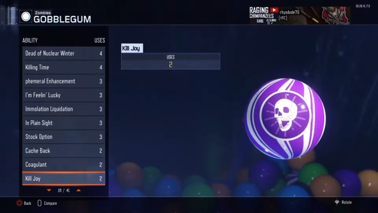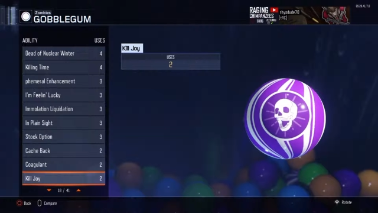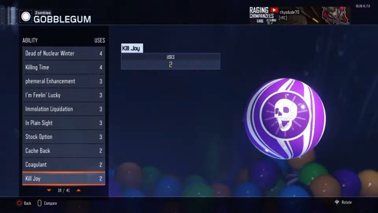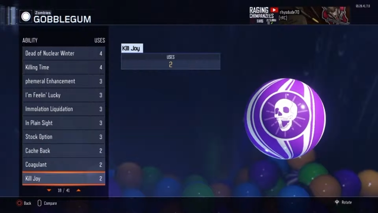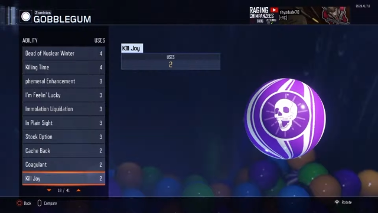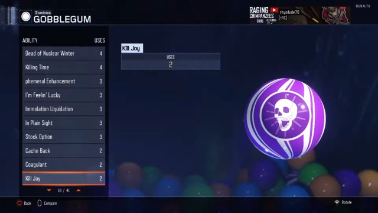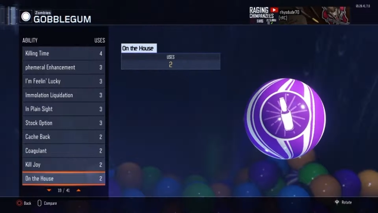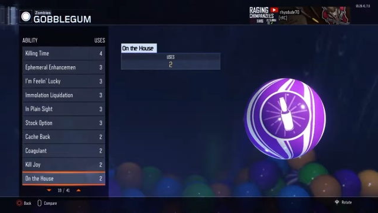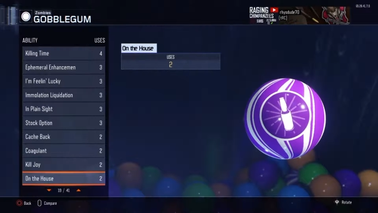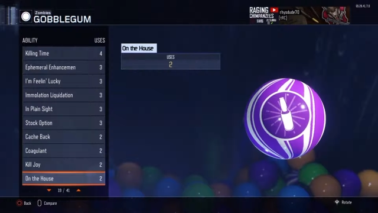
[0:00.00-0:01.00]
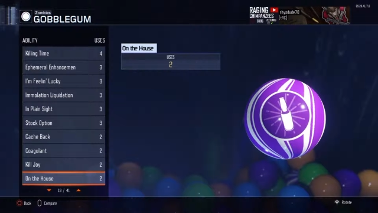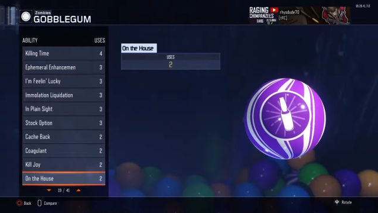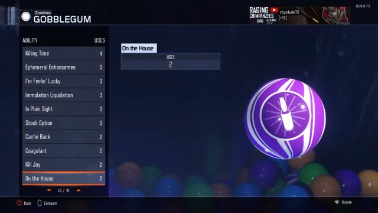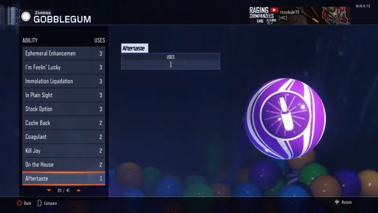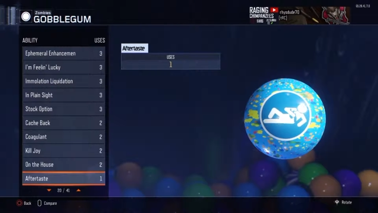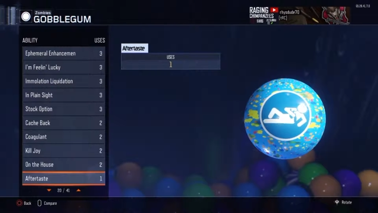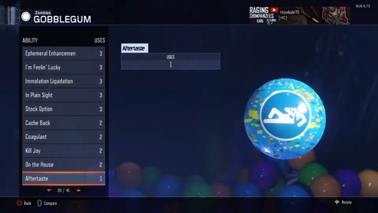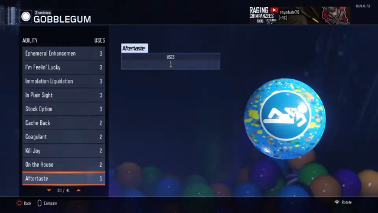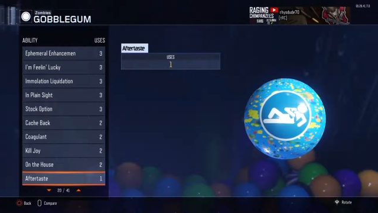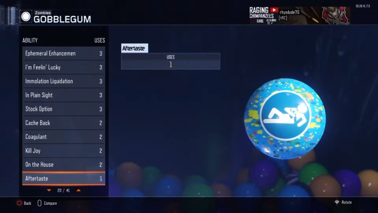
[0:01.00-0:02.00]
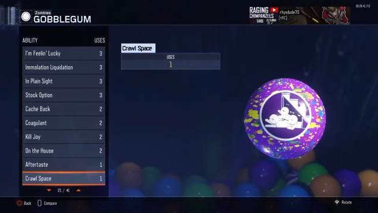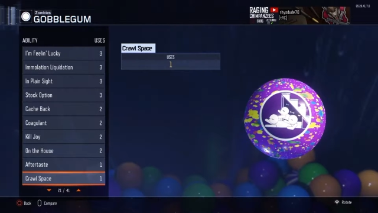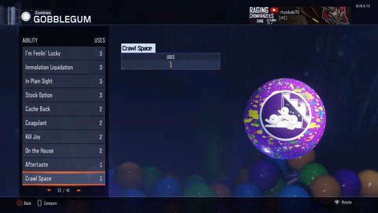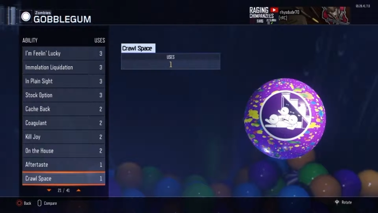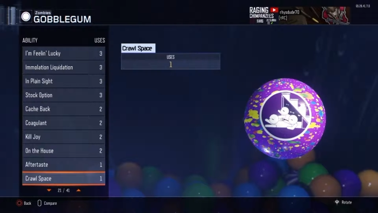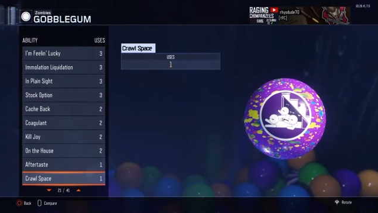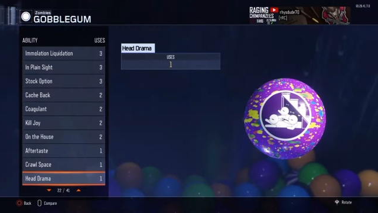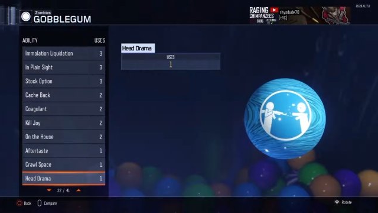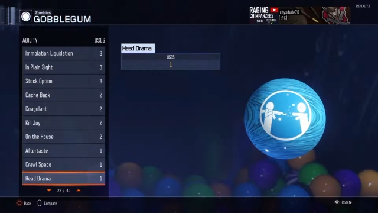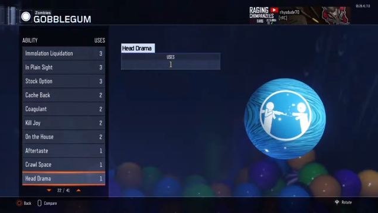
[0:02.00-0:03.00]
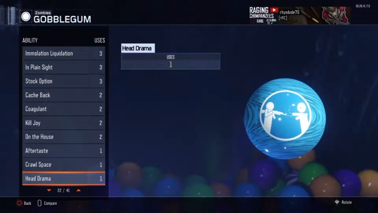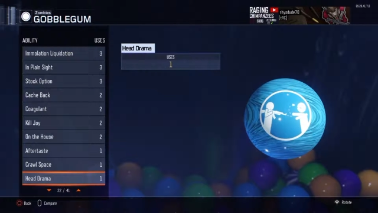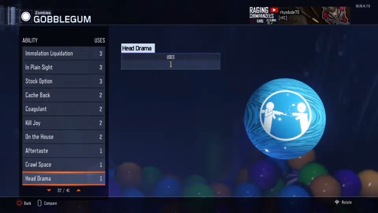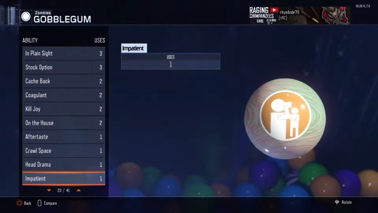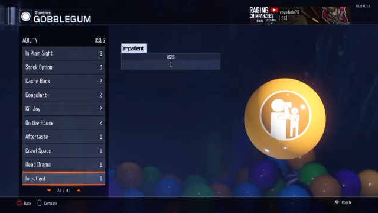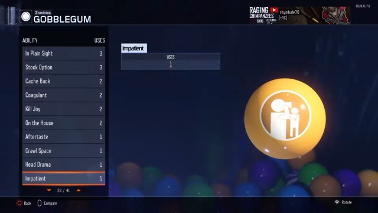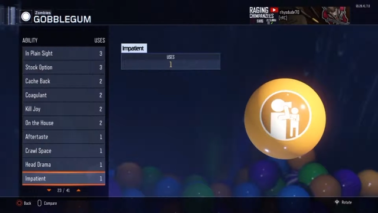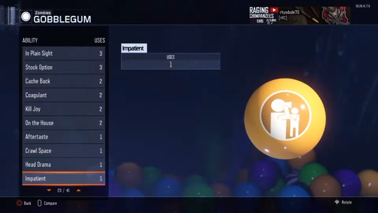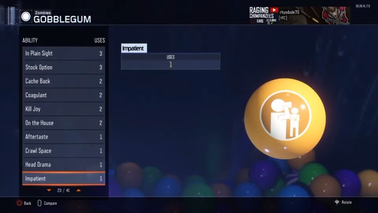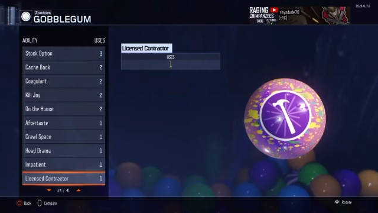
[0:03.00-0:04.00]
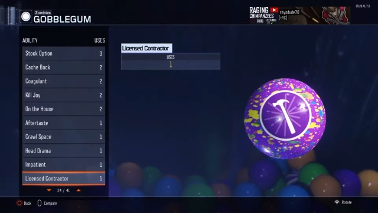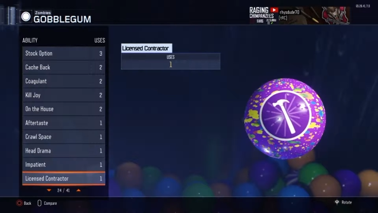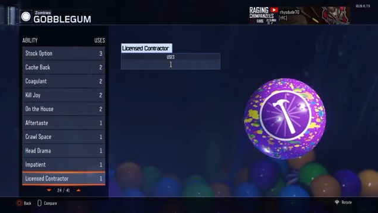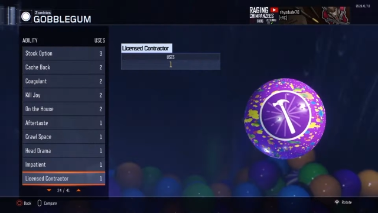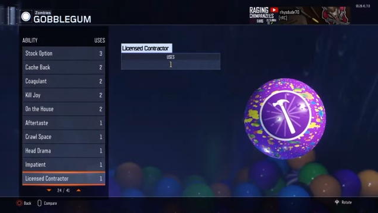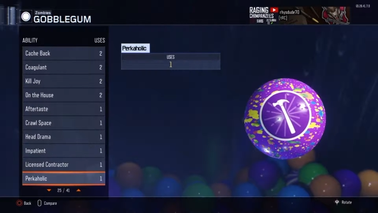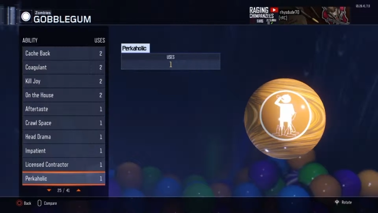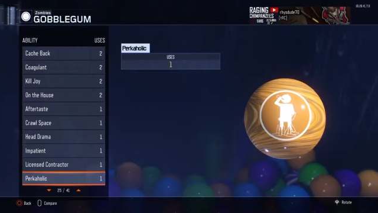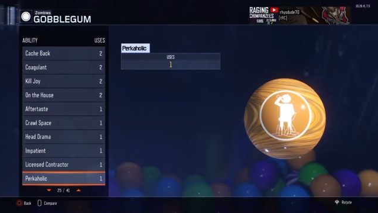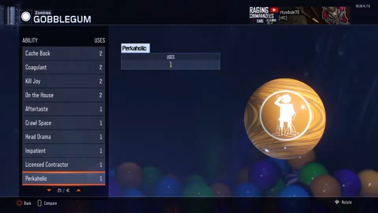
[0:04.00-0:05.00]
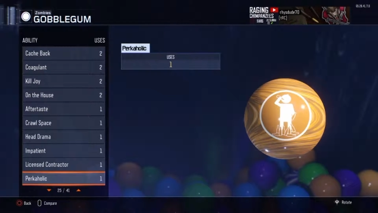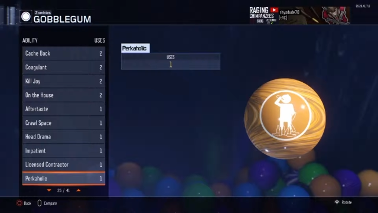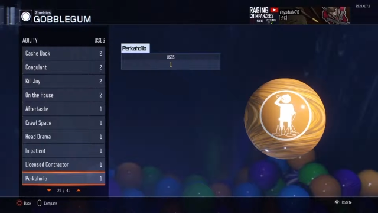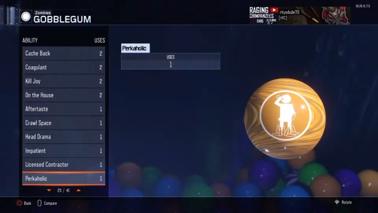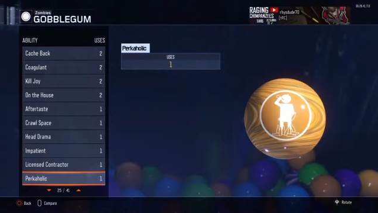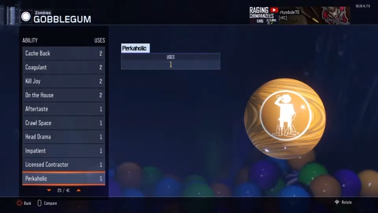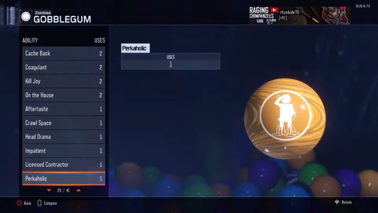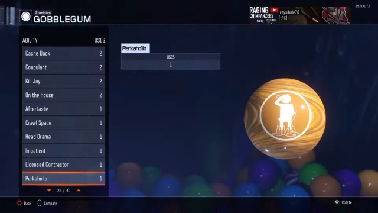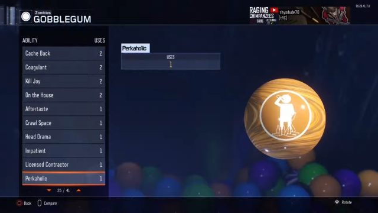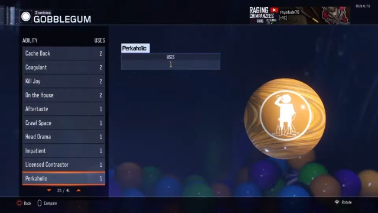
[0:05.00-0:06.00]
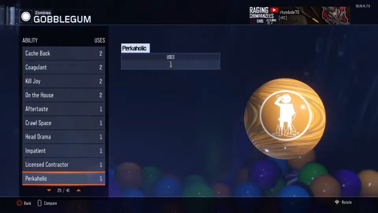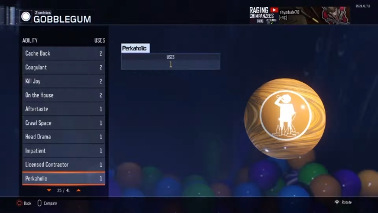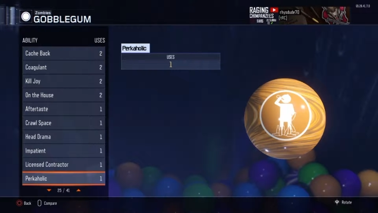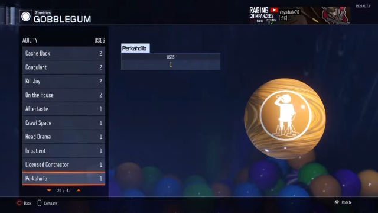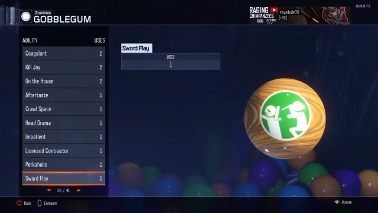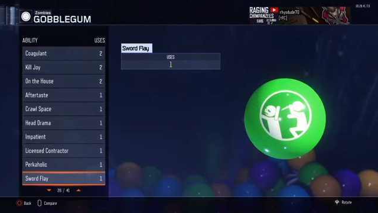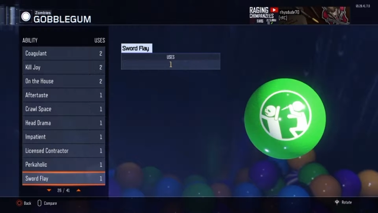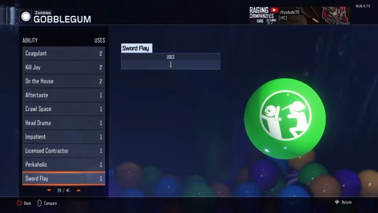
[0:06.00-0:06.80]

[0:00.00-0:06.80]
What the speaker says: No face is visible, so there are no lips to read.